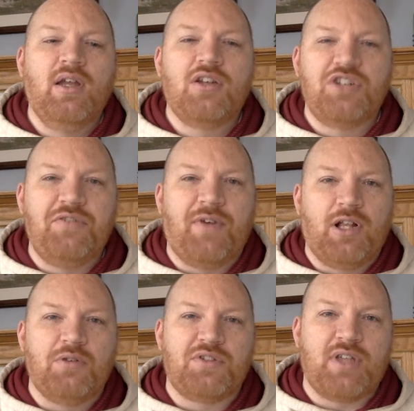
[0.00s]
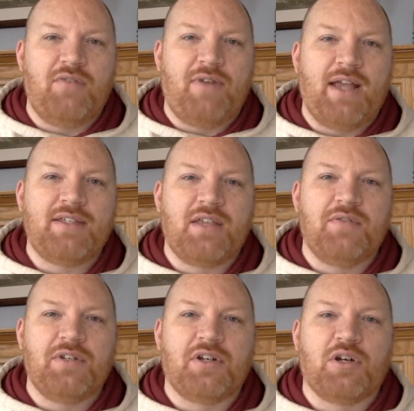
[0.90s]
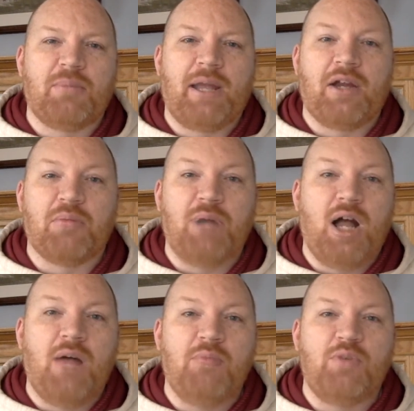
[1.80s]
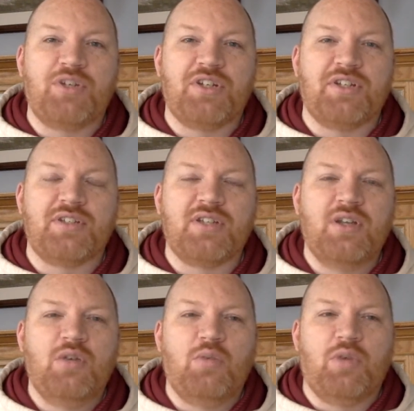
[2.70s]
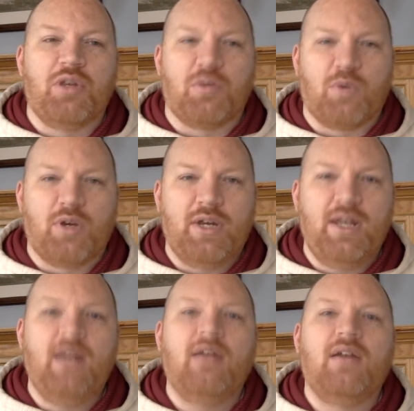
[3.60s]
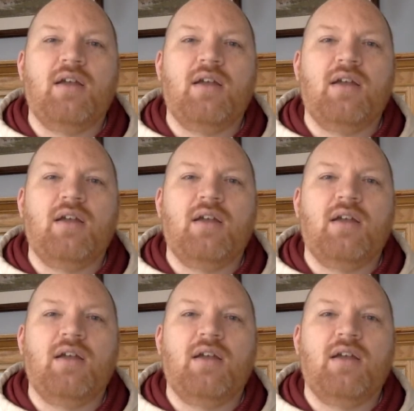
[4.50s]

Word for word: she follows advice given to her by her mom, which is when you're worried,